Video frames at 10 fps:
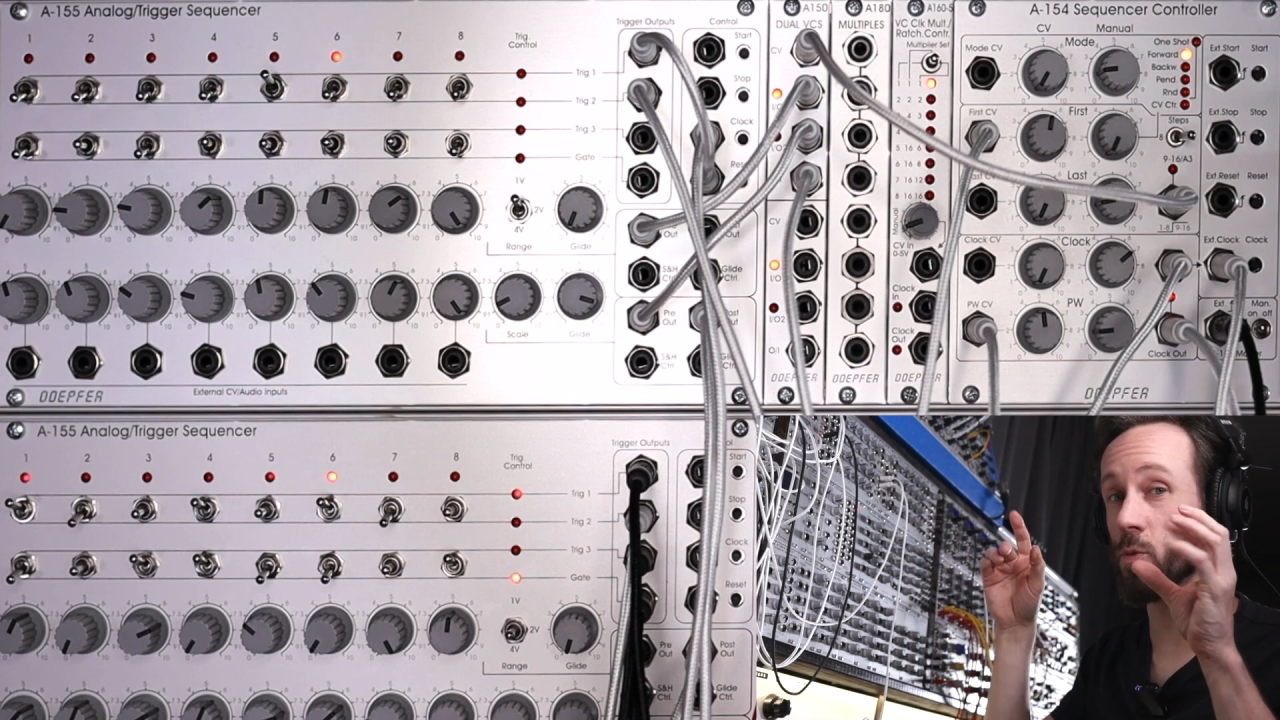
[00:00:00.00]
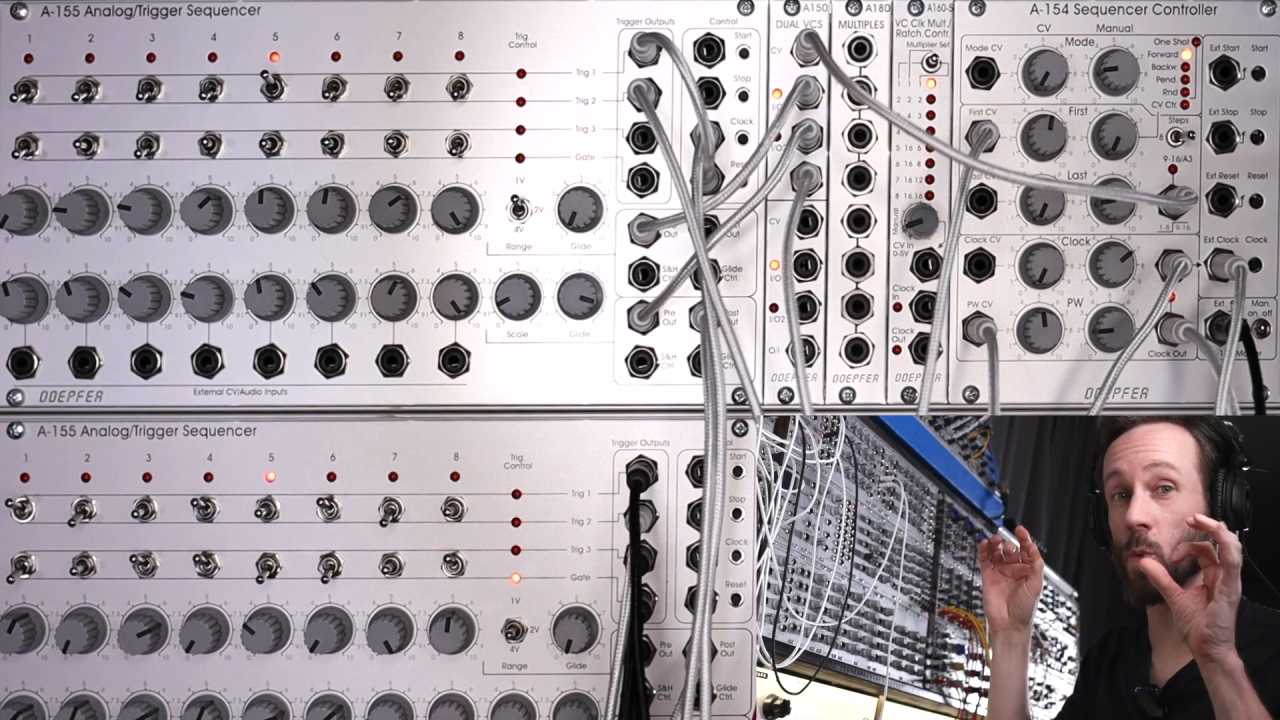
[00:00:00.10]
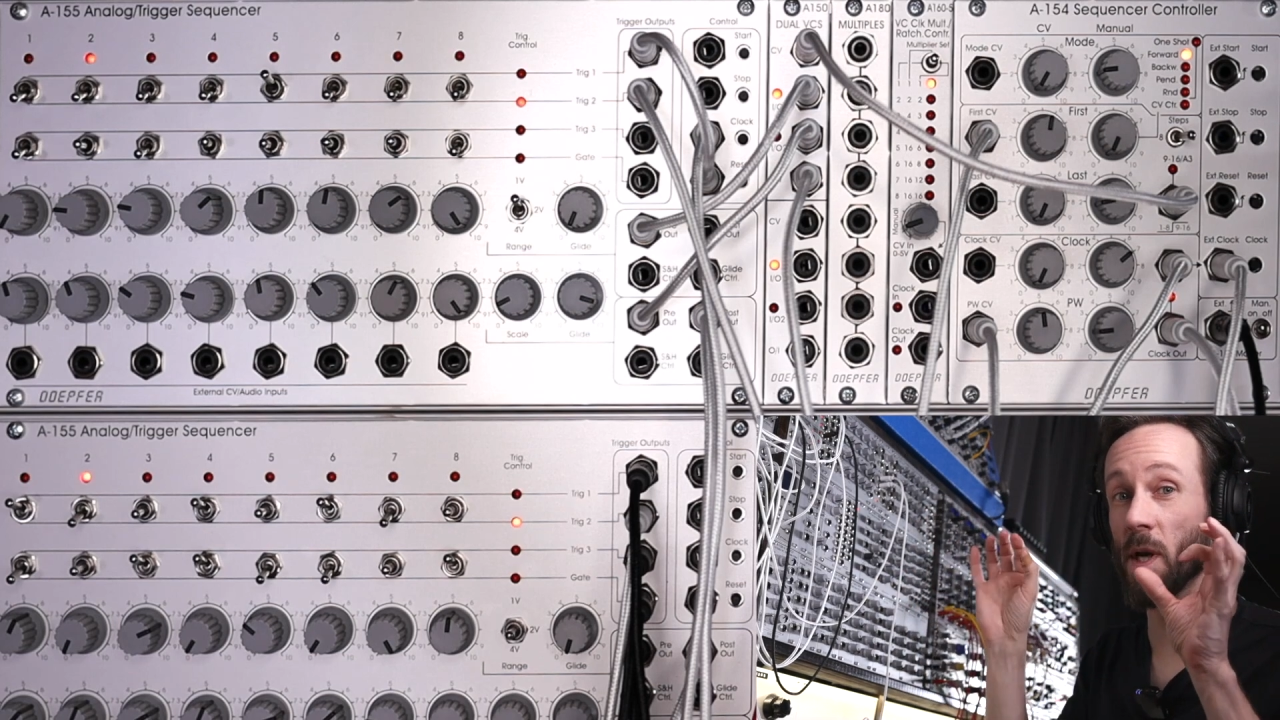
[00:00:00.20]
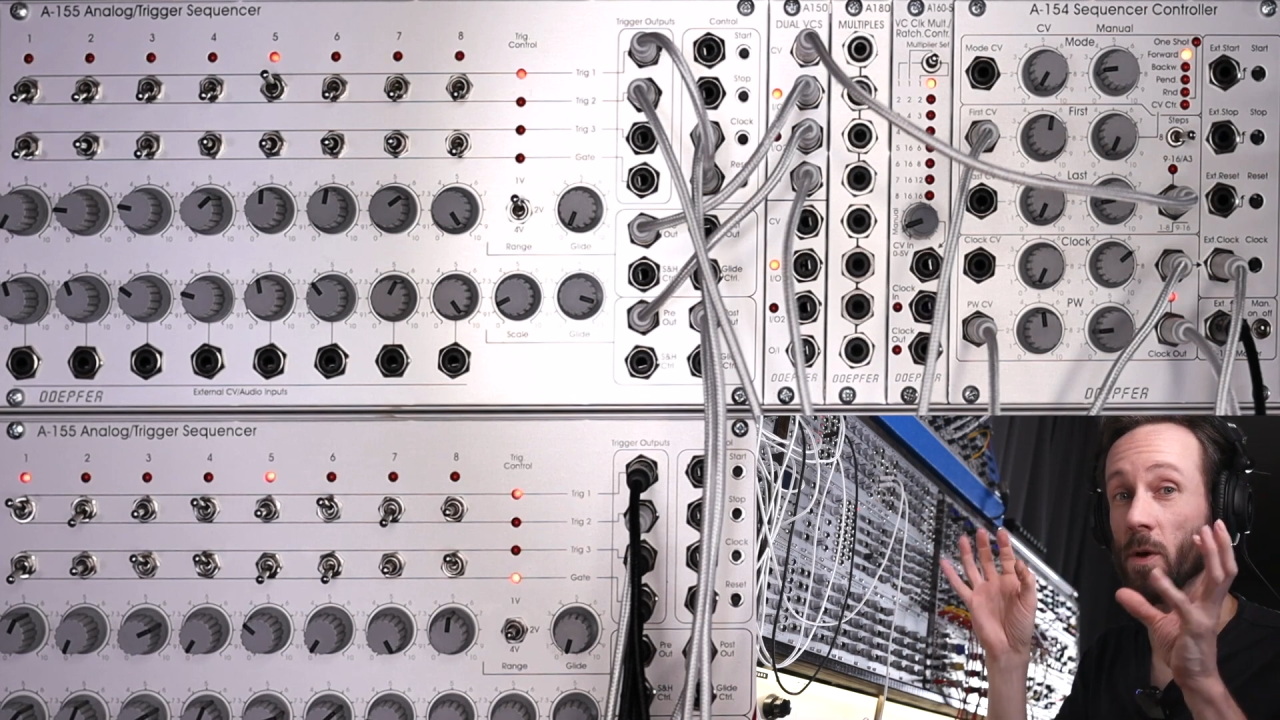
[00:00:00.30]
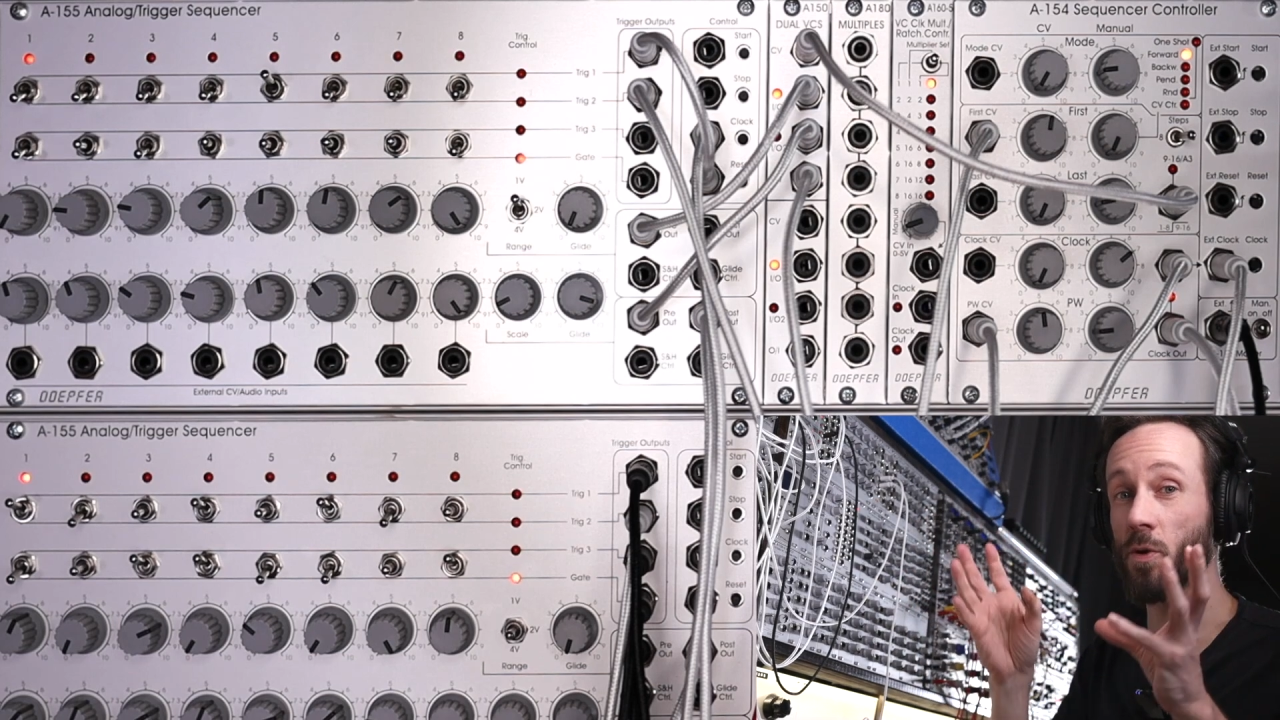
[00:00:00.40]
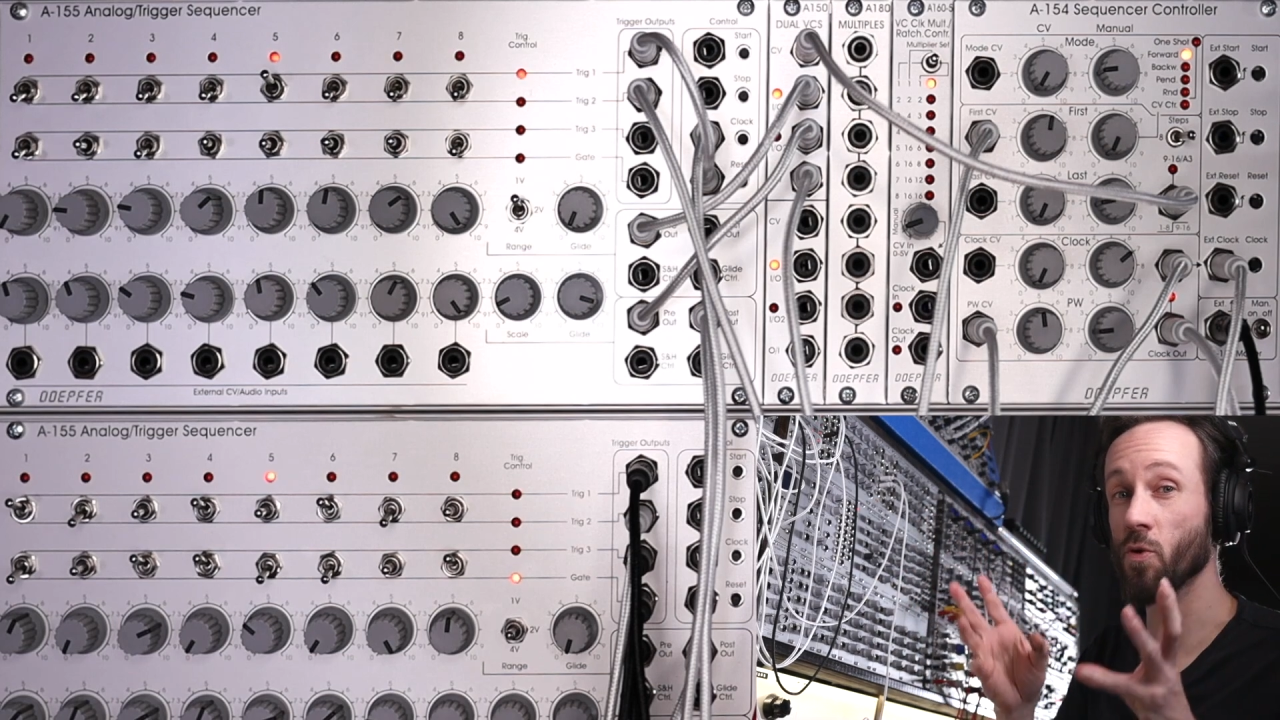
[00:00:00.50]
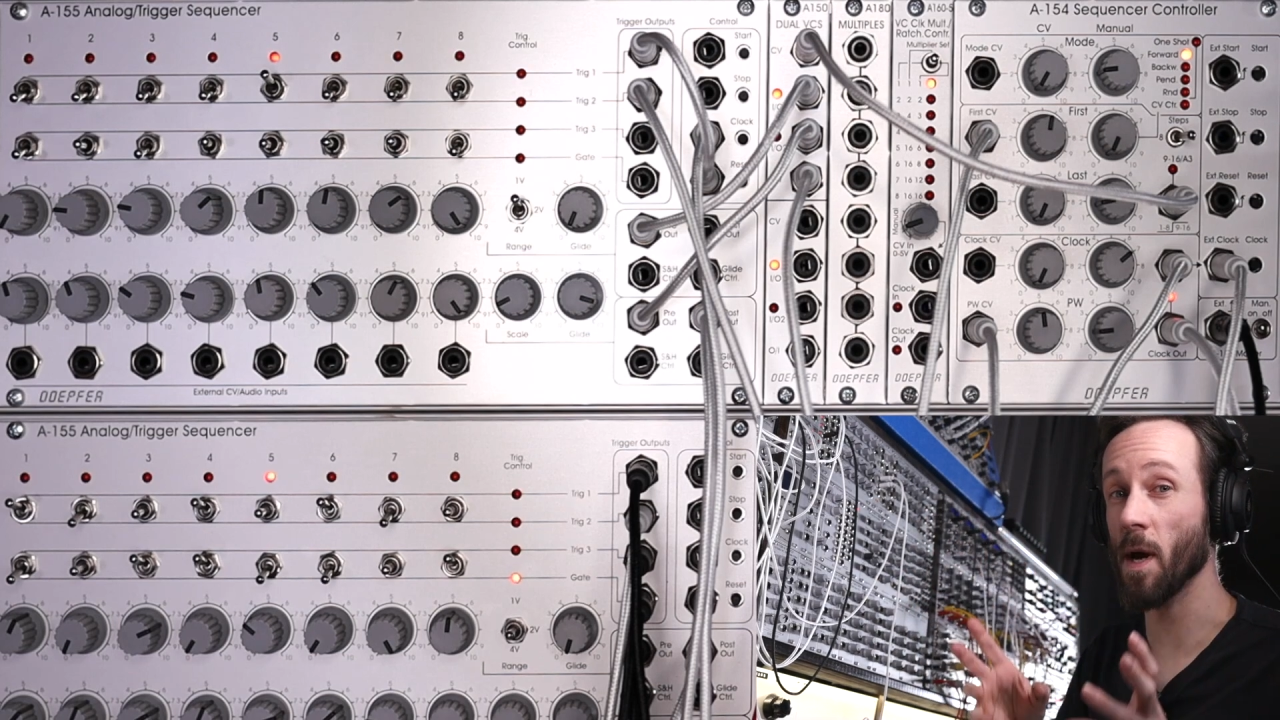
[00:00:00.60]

weird